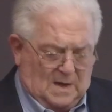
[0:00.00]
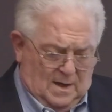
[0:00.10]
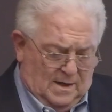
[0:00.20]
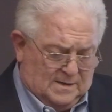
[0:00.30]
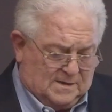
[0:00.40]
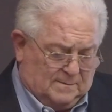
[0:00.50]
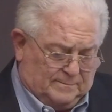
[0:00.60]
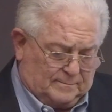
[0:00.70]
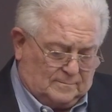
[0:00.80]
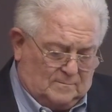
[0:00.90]
in its
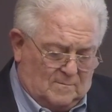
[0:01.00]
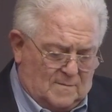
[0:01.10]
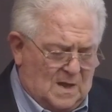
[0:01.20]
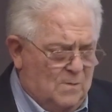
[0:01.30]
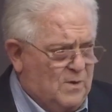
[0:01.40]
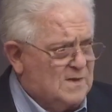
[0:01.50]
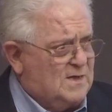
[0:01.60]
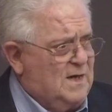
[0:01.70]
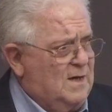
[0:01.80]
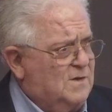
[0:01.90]

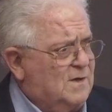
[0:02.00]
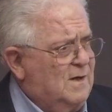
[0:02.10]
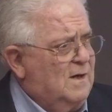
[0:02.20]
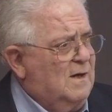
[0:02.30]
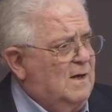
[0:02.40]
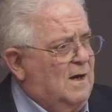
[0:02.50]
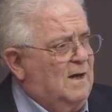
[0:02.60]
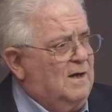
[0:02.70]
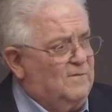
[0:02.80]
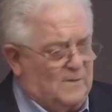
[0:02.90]
prestige
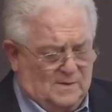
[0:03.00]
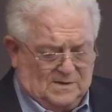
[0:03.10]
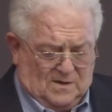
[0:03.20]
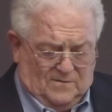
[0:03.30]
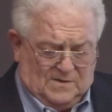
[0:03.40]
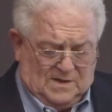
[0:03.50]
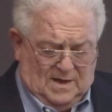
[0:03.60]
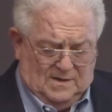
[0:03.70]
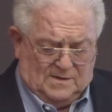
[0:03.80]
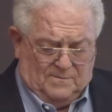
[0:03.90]
and influence
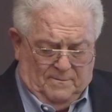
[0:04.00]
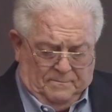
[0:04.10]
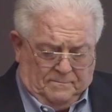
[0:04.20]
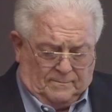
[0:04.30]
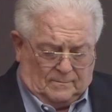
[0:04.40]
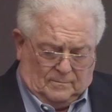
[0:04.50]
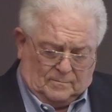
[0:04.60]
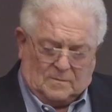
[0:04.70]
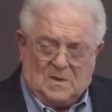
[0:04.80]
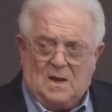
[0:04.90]
overseas.
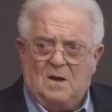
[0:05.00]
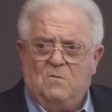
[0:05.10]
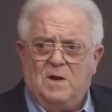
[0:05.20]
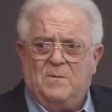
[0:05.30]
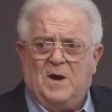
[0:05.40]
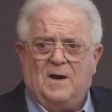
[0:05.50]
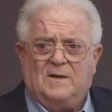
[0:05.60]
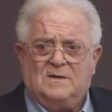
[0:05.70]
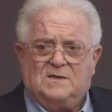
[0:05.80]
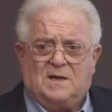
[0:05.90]
We
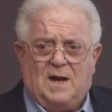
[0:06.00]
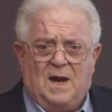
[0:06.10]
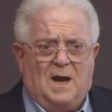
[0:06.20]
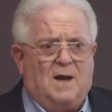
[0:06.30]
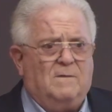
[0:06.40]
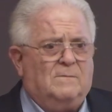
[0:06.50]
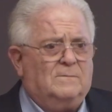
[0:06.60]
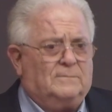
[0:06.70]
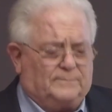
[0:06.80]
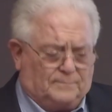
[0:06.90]
Americans can
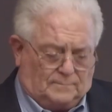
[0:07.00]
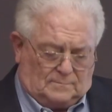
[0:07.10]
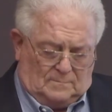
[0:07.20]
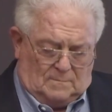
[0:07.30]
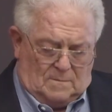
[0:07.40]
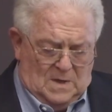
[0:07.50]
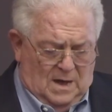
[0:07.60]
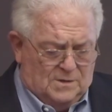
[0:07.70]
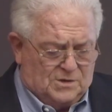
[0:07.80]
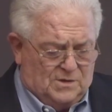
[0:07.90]

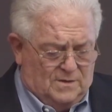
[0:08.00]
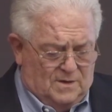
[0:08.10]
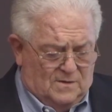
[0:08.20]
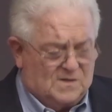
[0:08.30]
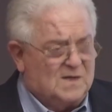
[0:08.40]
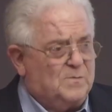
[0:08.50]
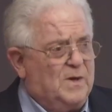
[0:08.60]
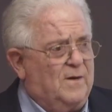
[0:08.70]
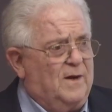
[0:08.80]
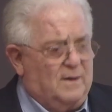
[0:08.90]
and should use this
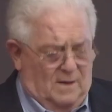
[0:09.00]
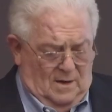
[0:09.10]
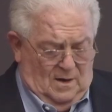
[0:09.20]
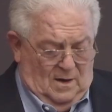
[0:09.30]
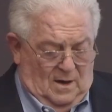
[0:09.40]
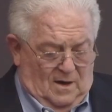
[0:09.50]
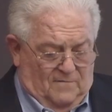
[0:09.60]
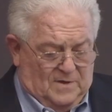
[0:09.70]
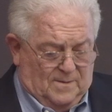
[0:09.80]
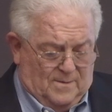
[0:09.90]
period
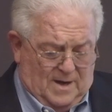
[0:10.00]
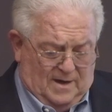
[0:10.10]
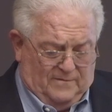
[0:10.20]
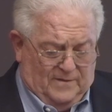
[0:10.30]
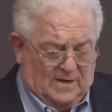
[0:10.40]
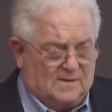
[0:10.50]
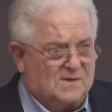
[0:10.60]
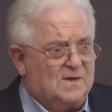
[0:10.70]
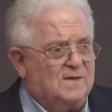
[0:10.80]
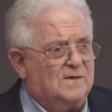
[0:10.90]
of diplomatic
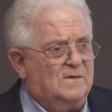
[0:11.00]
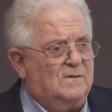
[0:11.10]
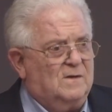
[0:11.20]
fecklessness